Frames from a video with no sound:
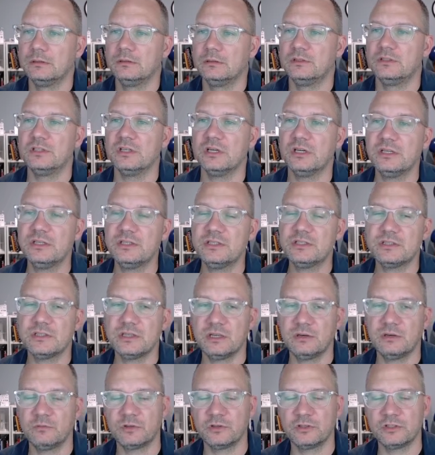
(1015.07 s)

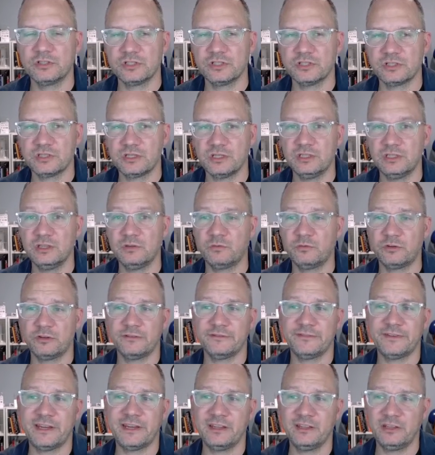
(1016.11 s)
And then we're
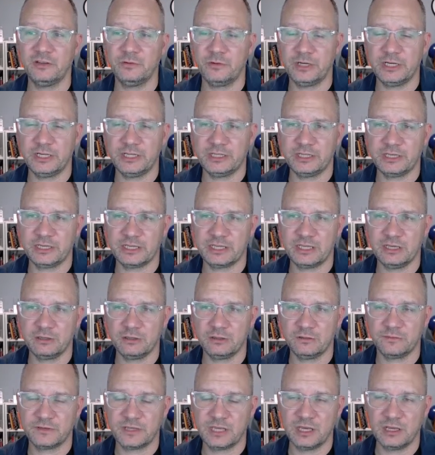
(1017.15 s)
evaluating that count
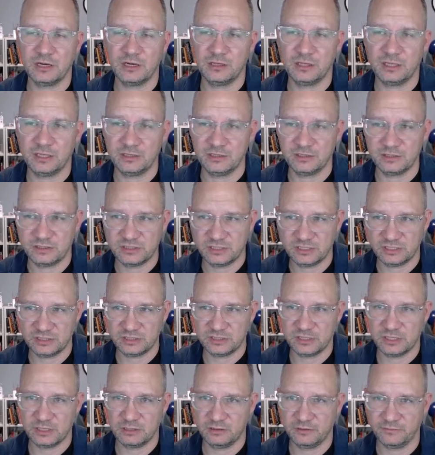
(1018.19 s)
of that distinct
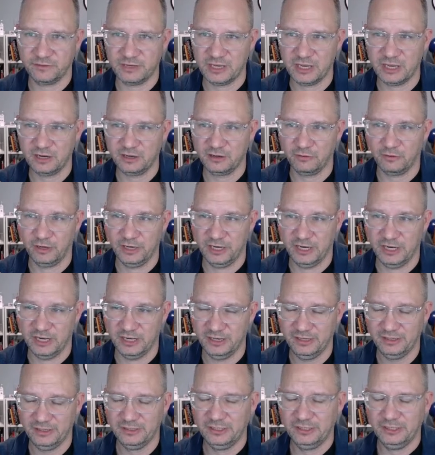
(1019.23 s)
count of category.
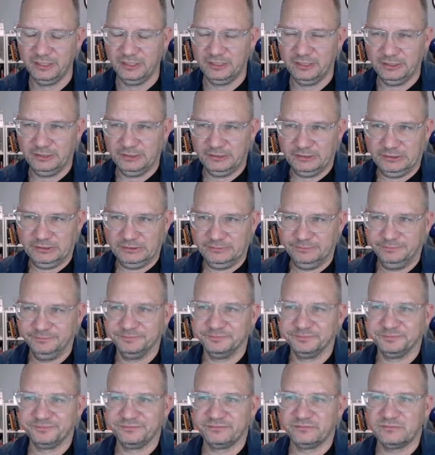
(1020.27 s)

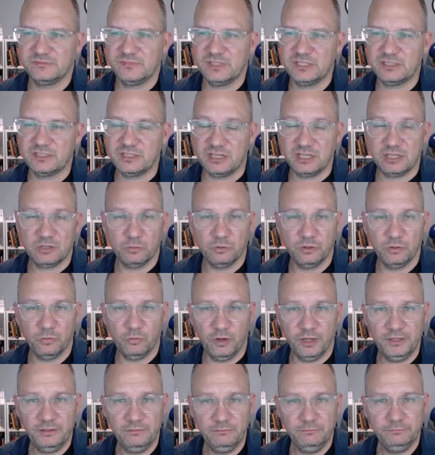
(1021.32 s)
Is it equal to
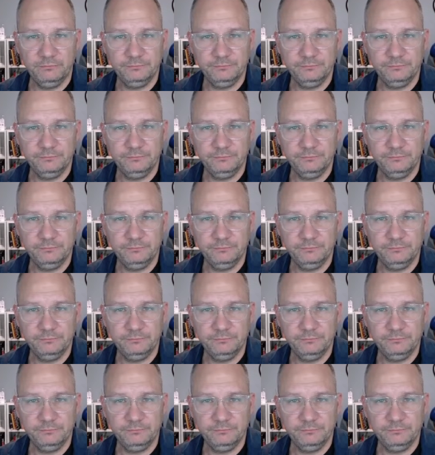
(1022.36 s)
1?